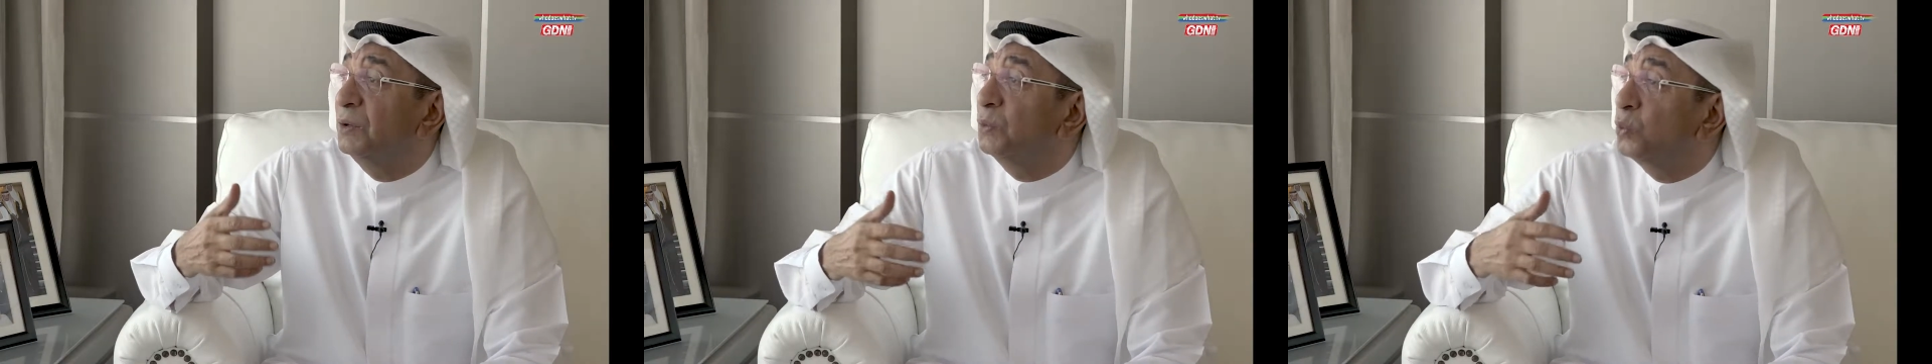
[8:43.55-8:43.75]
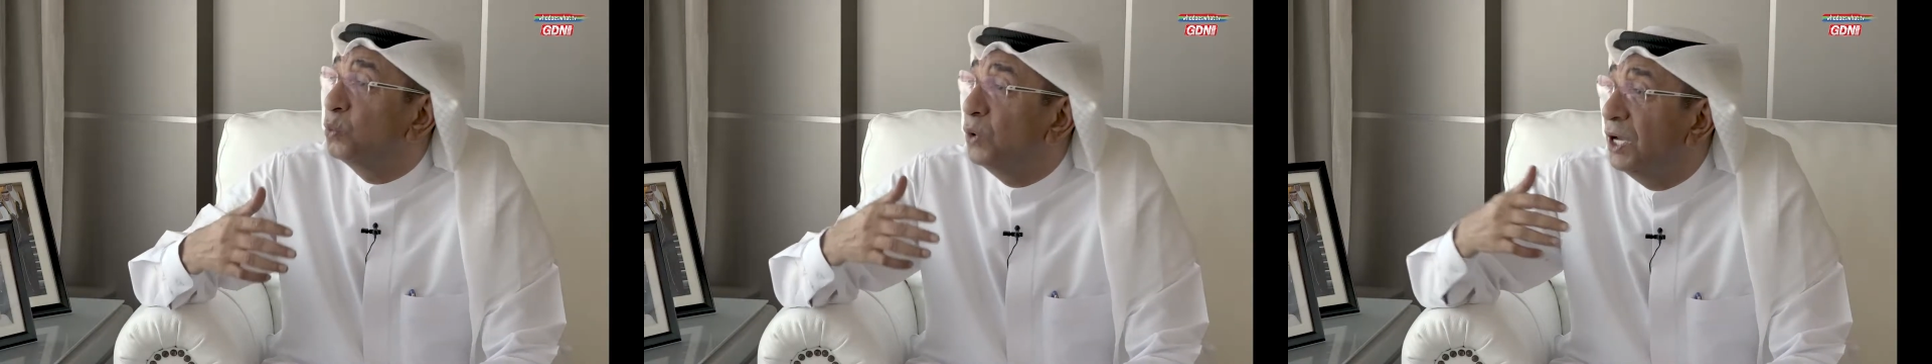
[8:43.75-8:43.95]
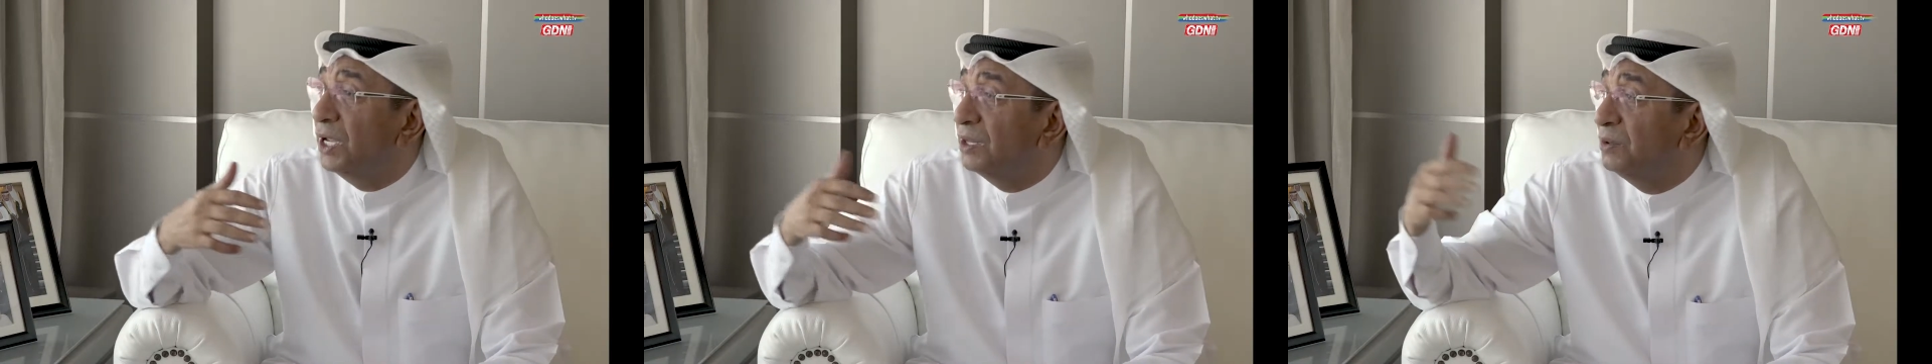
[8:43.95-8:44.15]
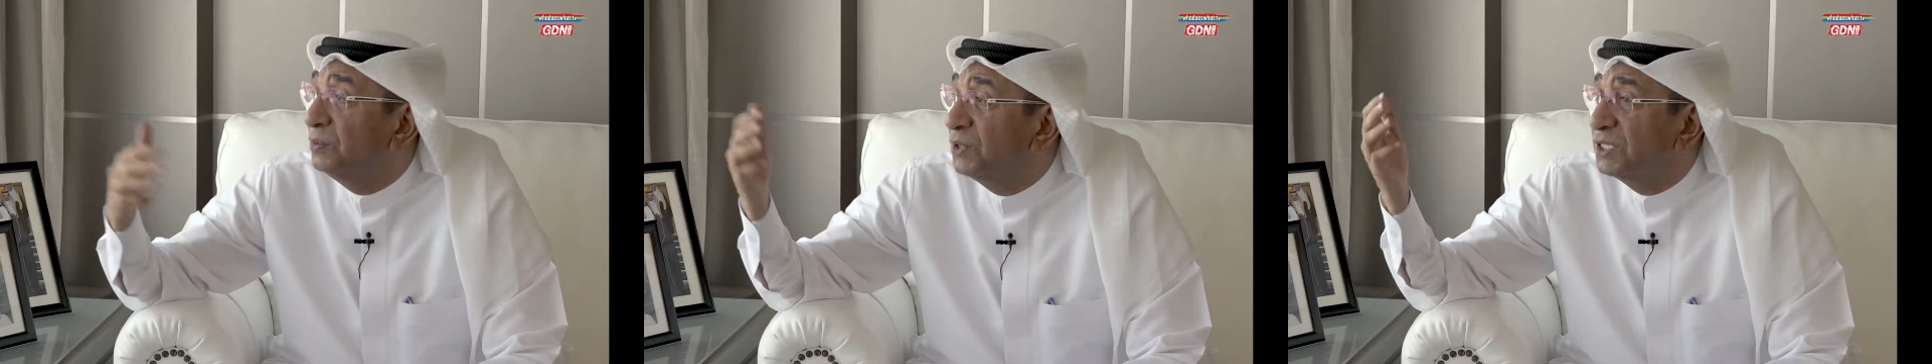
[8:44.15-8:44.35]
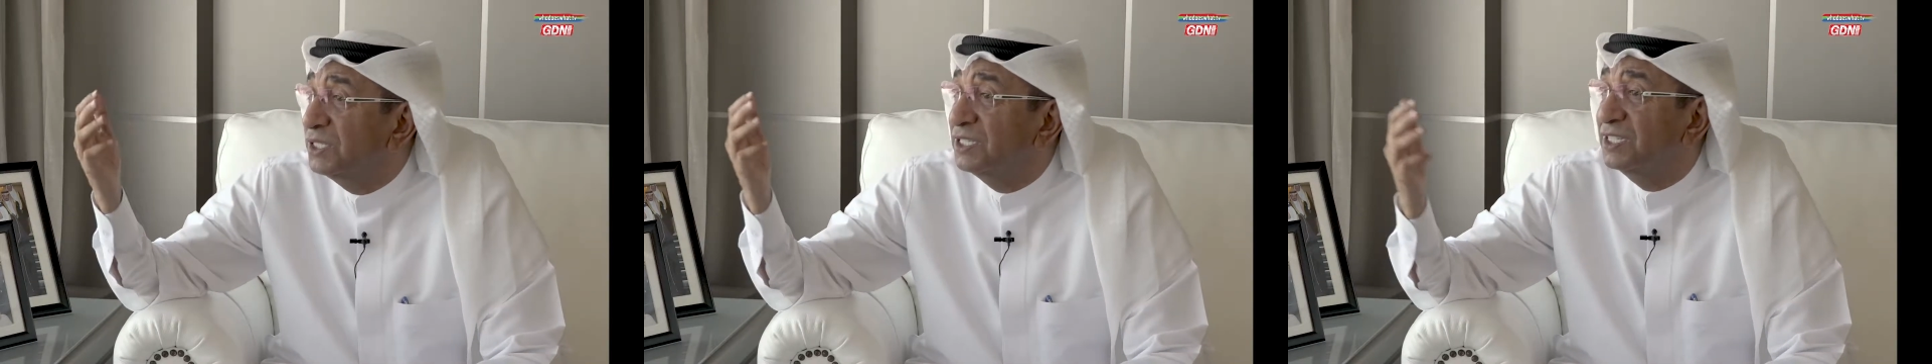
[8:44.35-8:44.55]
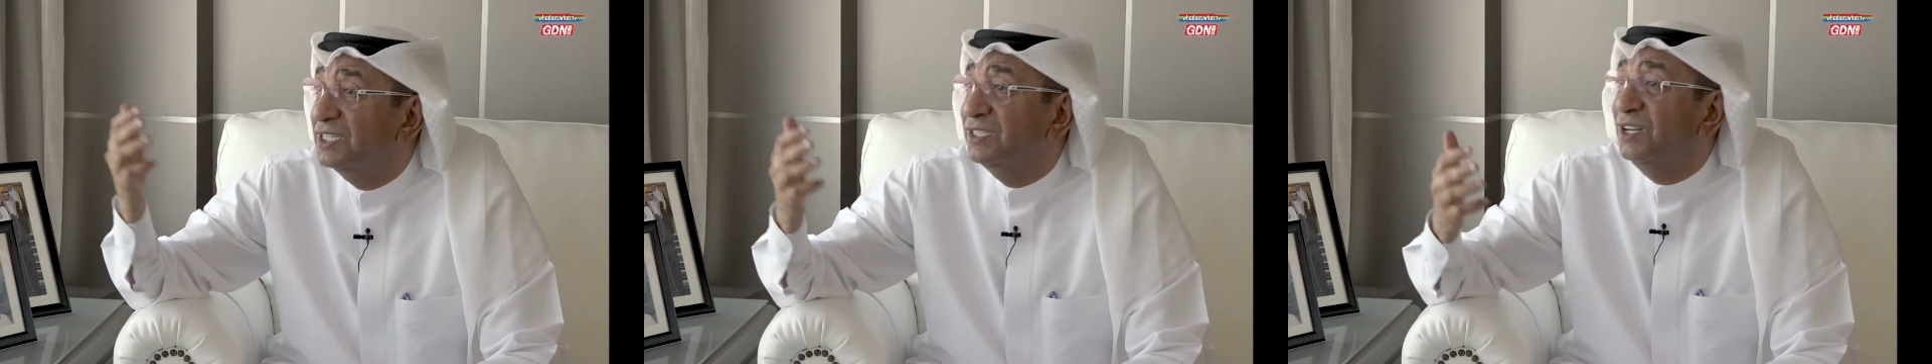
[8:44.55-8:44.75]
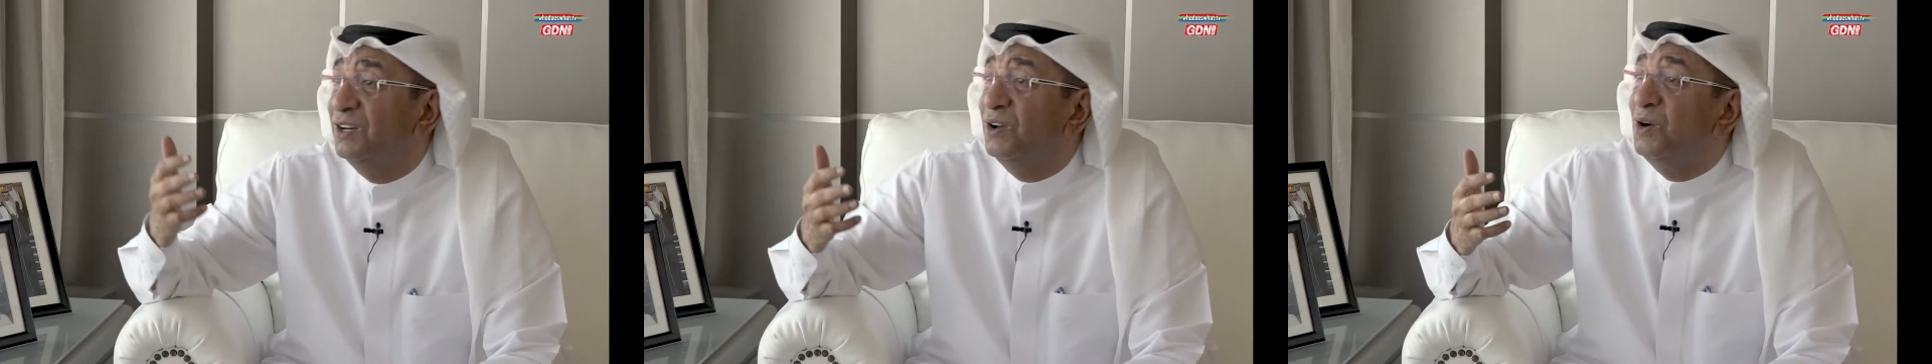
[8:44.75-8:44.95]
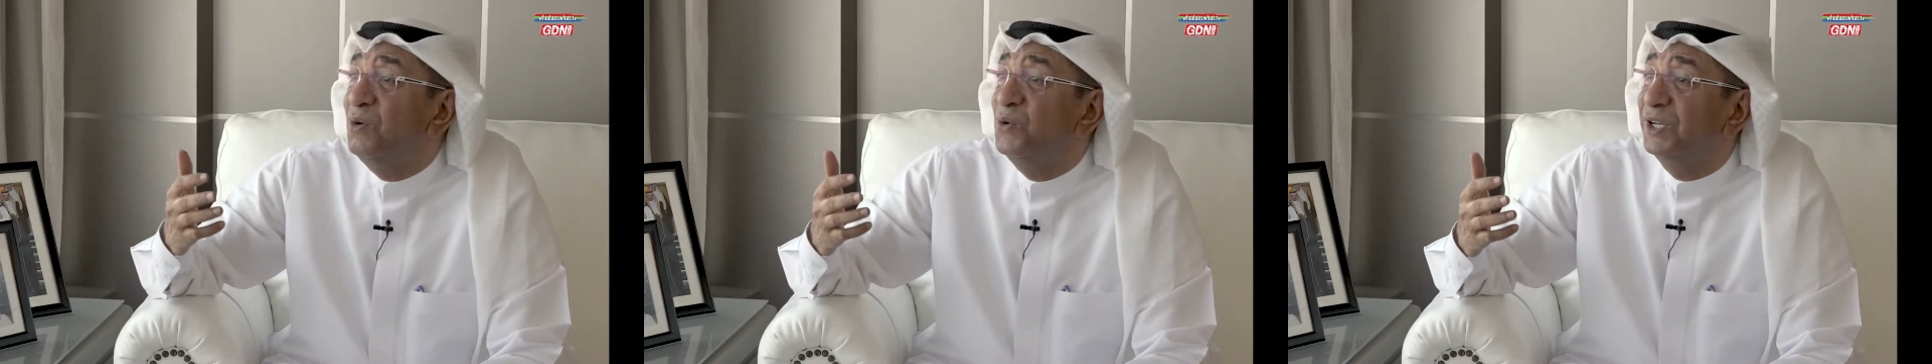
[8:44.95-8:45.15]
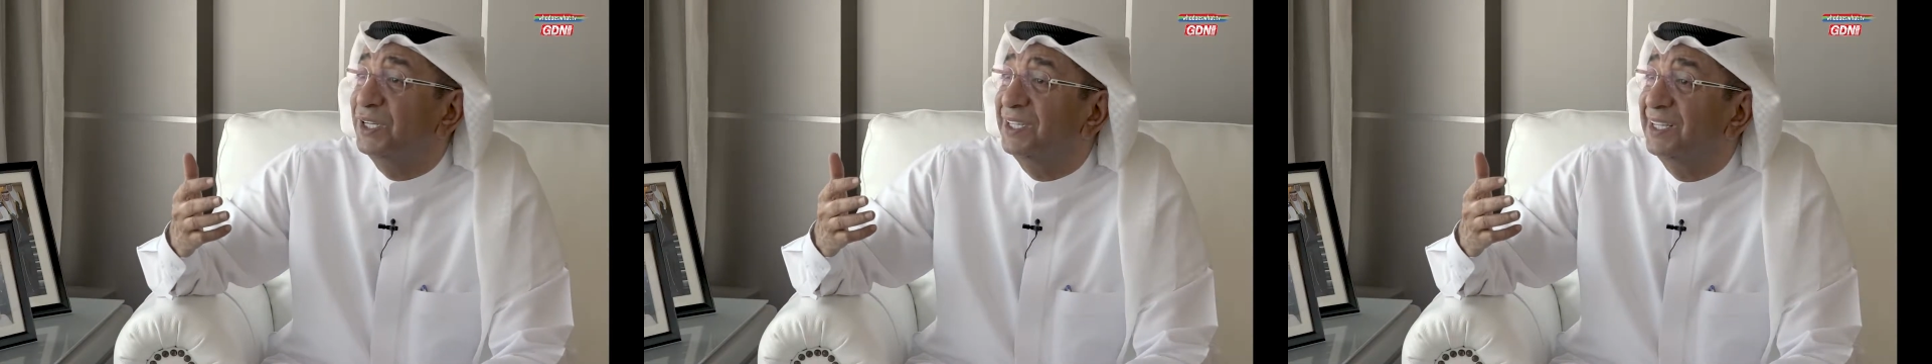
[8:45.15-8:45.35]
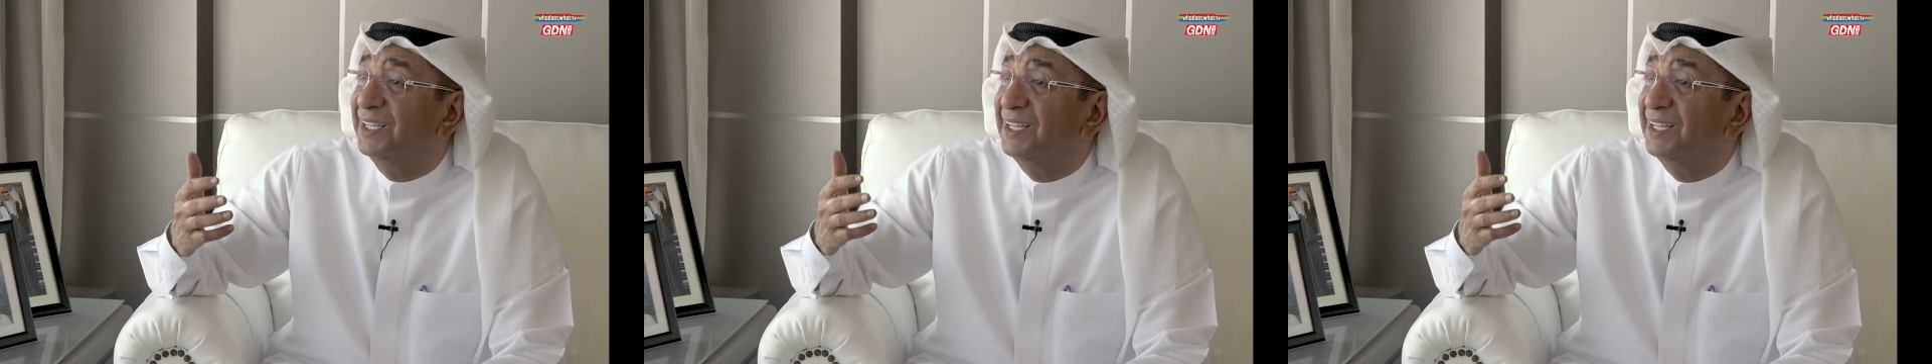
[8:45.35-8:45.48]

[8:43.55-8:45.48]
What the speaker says: where the businesses are going.